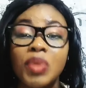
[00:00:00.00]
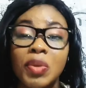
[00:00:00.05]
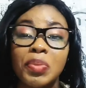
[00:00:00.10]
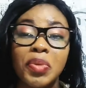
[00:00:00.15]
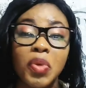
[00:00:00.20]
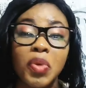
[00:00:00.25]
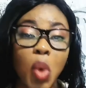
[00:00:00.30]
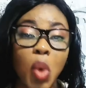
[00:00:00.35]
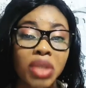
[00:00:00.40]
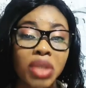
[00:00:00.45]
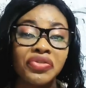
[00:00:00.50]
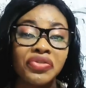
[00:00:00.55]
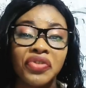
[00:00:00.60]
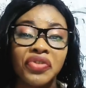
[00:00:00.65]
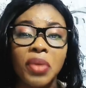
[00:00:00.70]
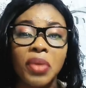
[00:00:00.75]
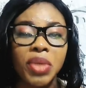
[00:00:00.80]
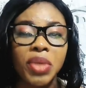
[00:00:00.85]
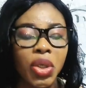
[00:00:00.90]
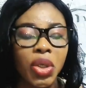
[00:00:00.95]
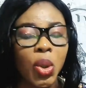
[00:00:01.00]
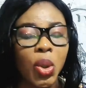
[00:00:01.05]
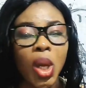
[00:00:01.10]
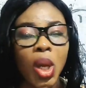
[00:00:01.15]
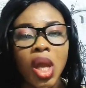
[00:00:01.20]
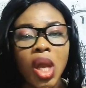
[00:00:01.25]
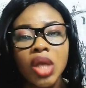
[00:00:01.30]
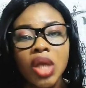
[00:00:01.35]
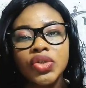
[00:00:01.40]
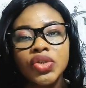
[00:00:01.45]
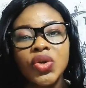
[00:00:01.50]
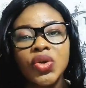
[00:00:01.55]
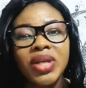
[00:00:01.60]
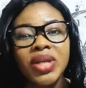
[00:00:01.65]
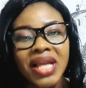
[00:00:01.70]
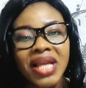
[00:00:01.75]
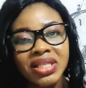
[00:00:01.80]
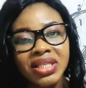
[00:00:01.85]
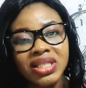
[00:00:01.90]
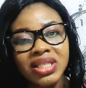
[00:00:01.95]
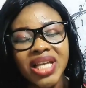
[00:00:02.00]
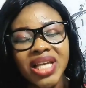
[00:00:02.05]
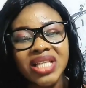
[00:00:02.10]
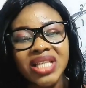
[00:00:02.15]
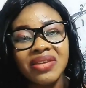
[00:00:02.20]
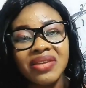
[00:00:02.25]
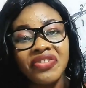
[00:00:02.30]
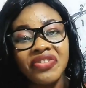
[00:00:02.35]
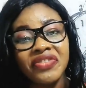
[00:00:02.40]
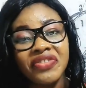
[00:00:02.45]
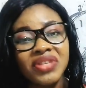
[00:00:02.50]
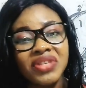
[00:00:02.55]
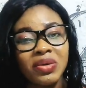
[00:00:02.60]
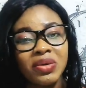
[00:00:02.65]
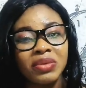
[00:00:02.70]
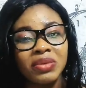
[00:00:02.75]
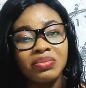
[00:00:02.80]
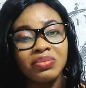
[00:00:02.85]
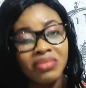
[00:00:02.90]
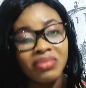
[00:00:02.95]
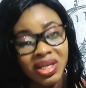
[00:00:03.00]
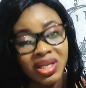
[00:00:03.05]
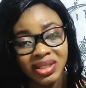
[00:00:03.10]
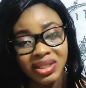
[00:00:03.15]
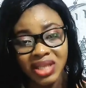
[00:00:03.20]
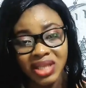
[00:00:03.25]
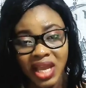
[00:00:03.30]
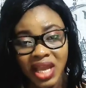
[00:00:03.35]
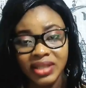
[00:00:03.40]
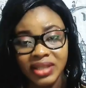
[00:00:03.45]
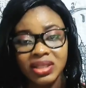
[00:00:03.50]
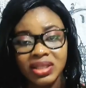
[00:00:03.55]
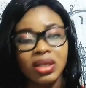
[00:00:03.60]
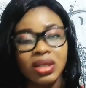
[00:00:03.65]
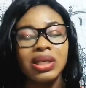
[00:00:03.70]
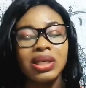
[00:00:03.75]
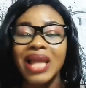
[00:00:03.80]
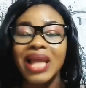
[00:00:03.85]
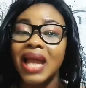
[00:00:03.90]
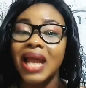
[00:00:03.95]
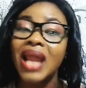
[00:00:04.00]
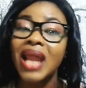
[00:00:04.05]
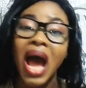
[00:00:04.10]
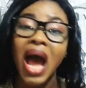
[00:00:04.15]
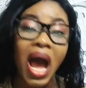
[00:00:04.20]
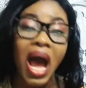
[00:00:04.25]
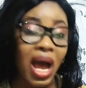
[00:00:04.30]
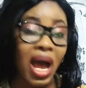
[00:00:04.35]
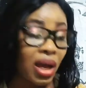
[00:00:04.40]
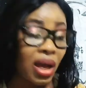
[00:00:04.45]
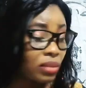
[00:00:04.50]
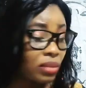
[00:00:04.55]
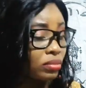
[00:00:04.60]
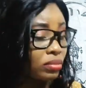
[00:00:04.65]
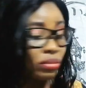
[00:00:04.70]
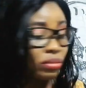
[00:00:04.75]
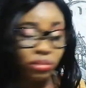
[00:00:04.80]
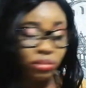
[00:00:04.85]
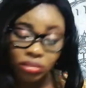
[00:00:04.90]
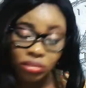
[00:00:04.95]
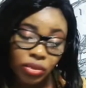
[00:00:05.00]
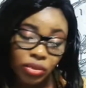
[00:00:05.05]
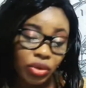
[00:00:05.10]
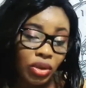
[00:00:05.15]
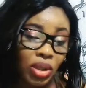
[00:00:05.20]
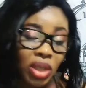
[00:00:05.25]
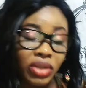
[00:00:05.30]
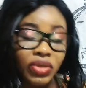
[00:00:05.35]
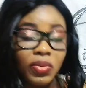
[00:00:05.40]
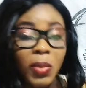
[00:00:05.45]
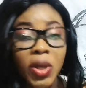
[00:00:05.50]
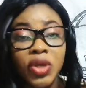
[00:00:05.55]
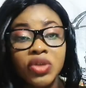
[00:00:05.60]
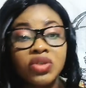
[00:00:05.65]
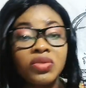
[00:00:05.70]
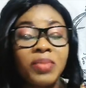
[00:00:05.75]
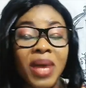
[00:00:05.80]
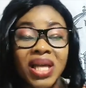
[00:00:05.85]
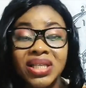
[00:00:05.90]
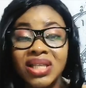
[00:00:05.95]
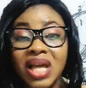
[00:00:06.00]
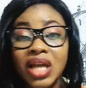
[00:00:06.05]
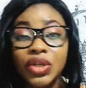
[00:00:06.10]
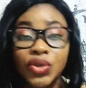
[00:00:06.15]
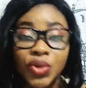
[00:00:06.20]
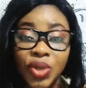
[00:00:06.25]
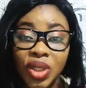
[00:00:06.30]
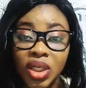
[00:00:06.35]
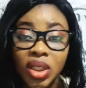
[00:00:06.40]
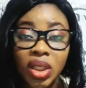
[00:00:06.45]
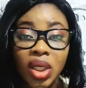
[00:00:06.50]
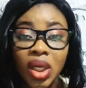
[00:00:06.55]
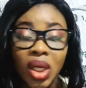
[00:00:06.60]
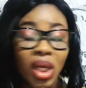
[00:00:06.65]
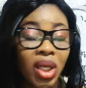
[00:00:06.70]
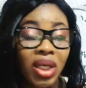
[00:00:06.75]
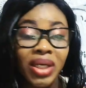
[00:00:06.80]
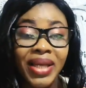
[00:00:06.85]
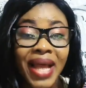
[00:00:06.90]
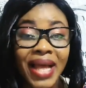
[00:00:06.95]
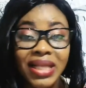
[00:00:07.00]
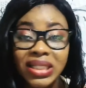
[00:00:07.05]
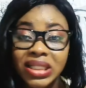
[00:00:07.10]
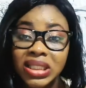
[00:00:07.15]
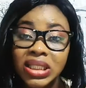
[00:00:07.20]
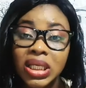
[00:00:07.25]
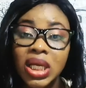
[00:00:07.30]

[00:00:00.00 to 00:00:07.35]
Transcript: people want from you. So that is just the 50 mistakes that small YouTubers are doing, that